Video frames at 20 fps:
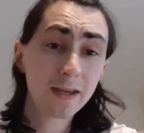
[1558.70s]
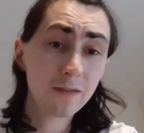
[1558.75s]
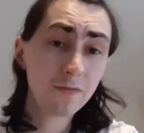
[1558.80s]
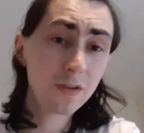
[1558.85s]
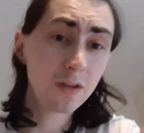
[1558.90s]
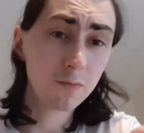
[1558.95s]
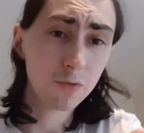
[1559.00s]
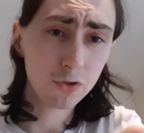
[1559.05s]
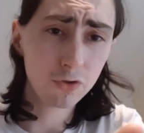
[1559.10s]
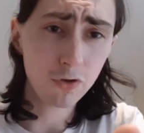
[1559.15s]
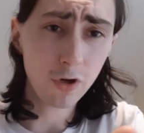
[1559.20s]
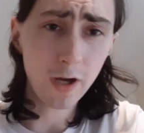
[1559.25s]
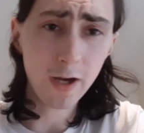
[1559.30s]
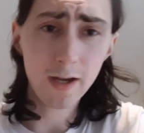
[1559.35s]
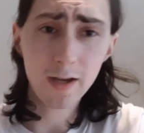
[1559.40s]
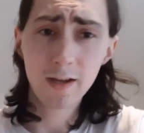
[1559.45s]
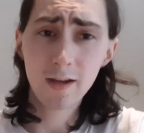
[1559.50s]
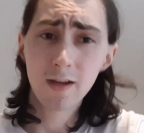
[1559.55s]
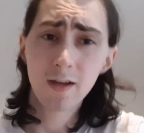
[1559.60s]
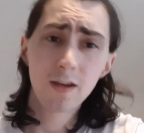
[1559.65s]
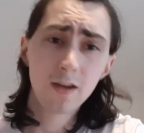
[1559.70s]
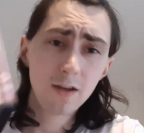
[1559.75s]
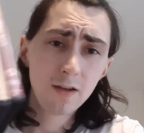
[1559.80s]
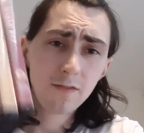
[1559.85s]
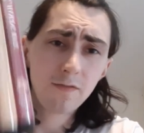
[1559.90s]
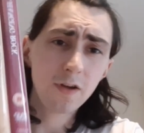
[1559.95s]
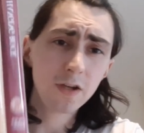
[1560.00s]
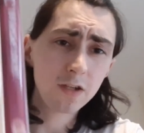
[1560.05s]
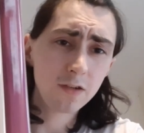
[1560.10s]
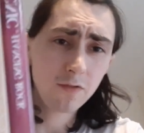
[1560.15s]
giving them a try.
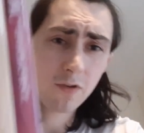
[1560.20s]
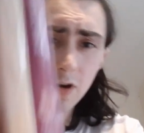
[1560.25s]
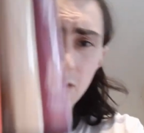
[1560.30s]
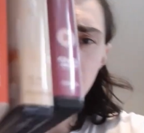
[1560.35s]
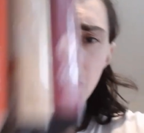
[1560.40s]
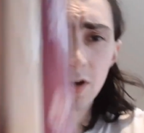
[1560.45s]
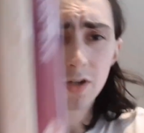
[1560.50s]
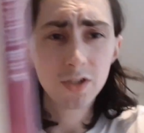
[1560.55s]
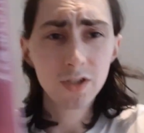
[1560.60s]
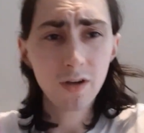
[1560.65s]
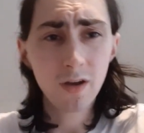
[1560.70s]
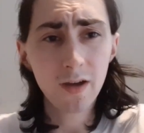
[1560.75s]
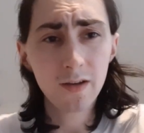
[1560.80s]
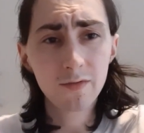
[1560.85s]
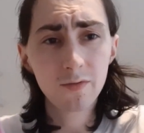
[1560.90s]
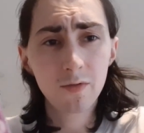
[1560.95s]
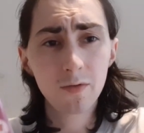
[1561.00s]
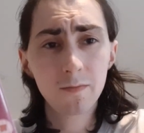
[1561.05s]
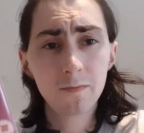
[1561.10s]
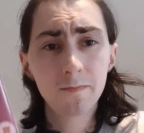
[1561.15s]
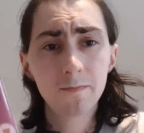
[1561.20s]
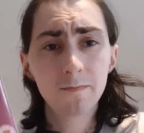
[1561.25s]
Thank you very much. Nice one.